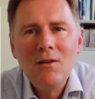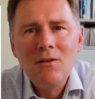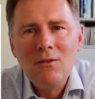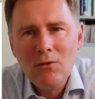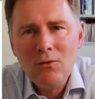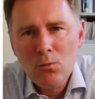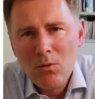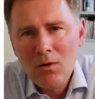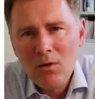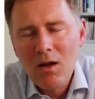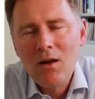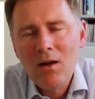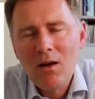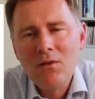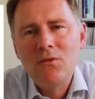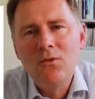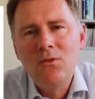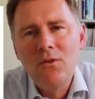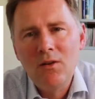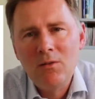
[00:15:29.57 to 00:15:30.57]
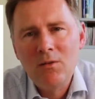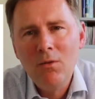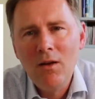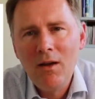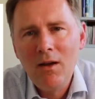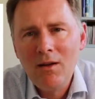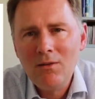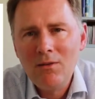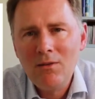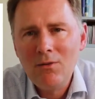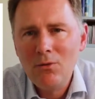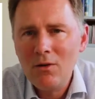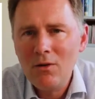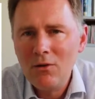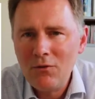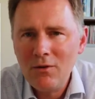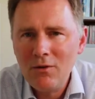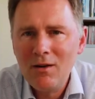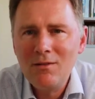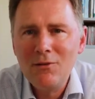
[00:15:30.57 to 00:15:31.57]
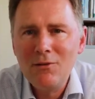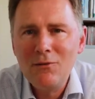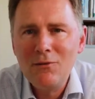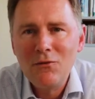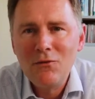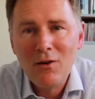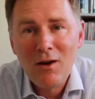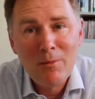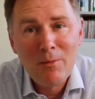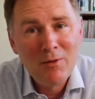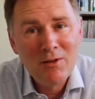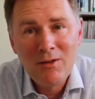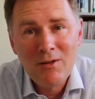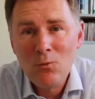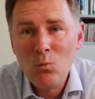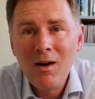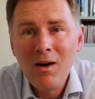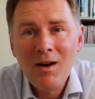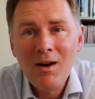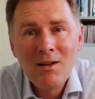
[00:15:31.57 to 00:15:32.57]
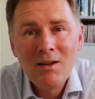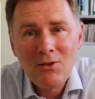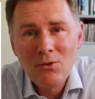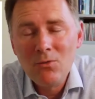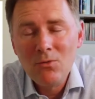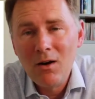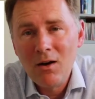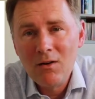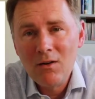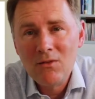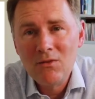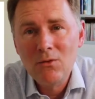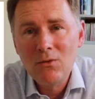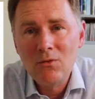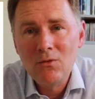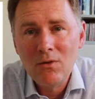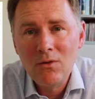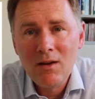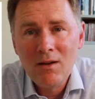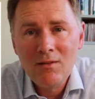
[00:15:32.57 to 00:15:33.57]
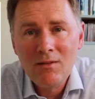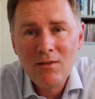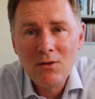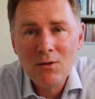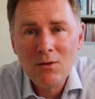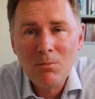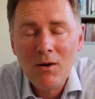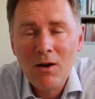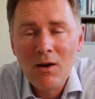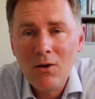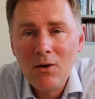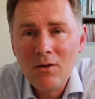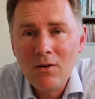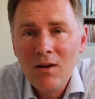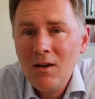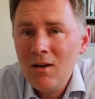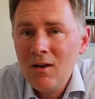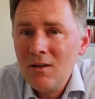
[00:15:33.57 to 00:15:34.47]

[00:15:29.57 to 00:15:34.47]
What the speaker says: you will have to explain to your friends and family why you are so crazy about